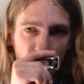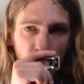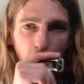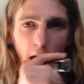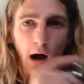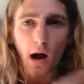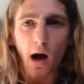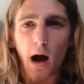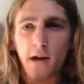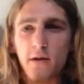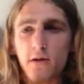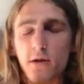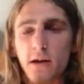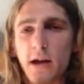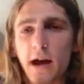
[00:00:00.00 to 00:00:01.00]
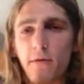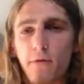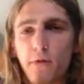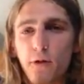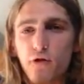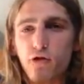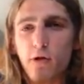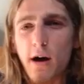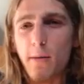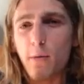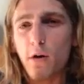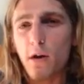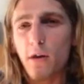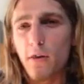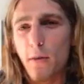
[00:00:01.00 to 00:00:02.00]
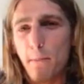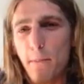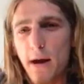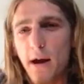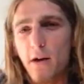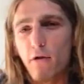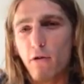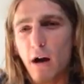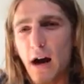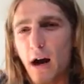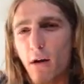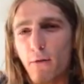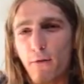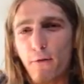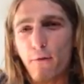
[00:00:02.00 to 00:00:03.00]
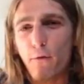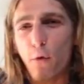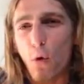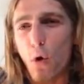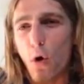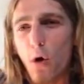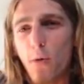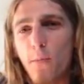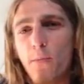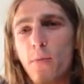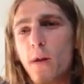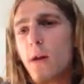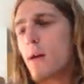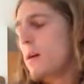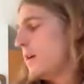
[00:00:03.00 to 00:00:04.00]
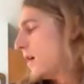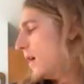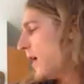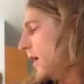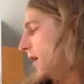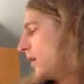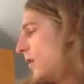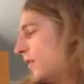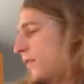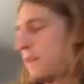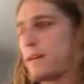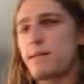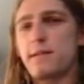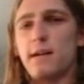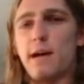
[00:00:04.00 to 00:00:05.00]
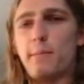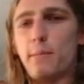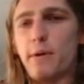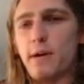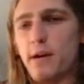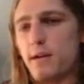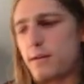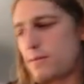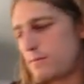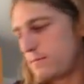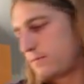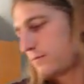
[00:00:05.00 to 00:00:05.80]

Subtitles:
I usually have the treble and the mid around 4. On this amp here,